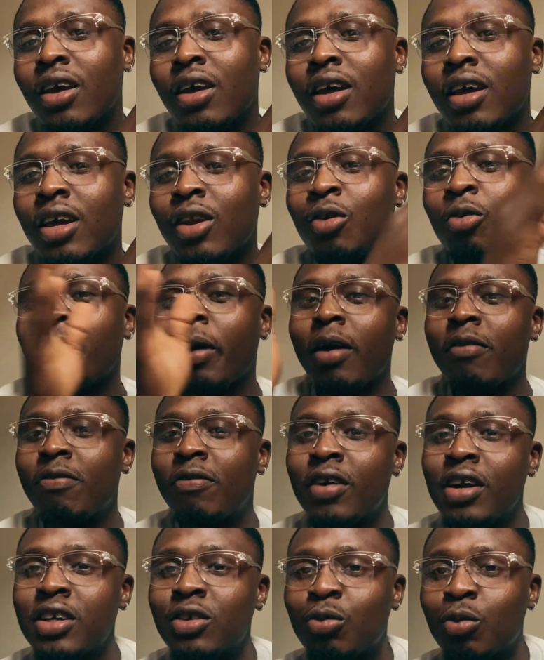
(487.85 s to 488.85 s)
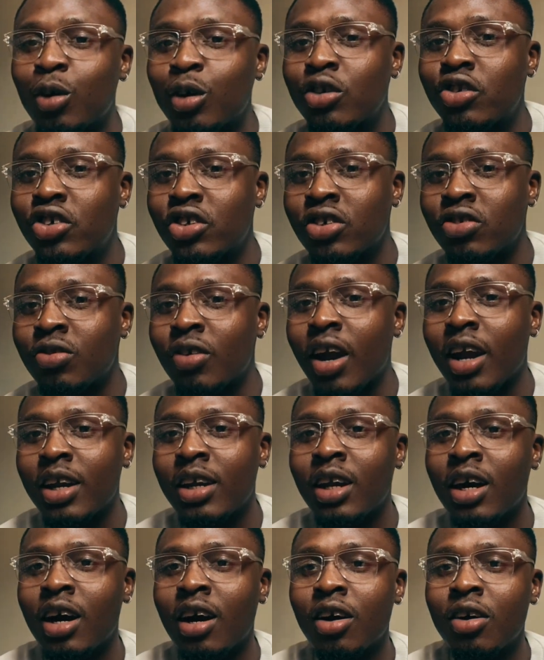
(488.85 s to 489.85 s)
My friends watching right
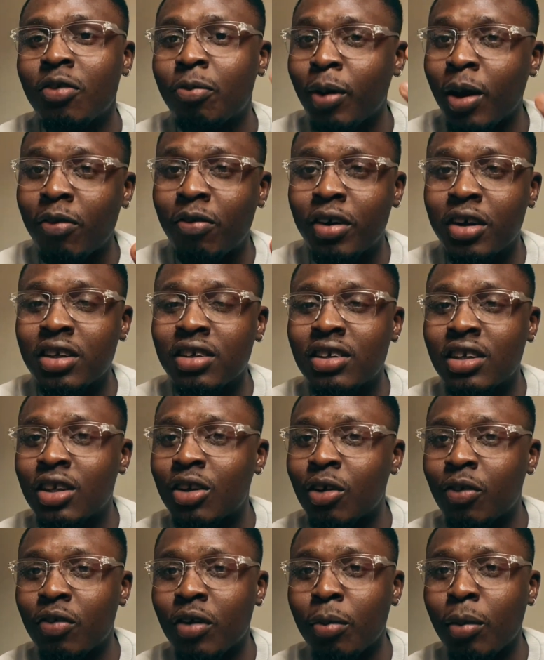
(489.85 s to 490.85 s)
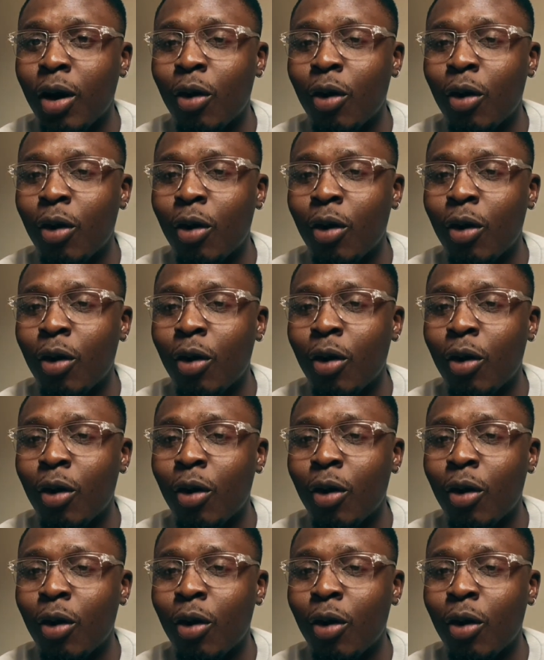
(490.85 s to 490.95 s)
now, if my friends, any of them are